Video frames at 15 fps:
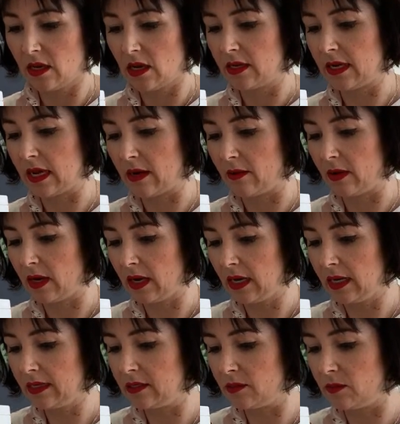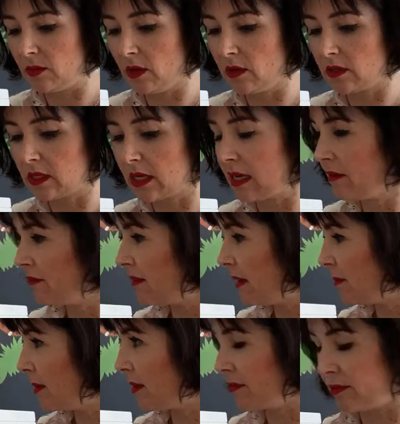Now, I do not have
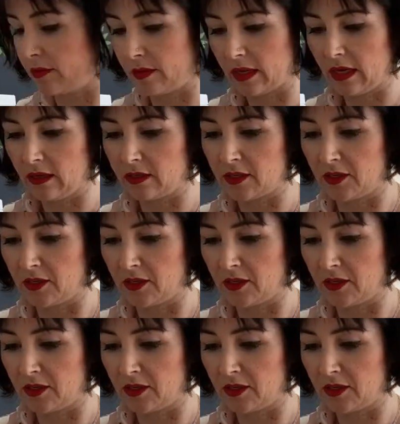fabric for that,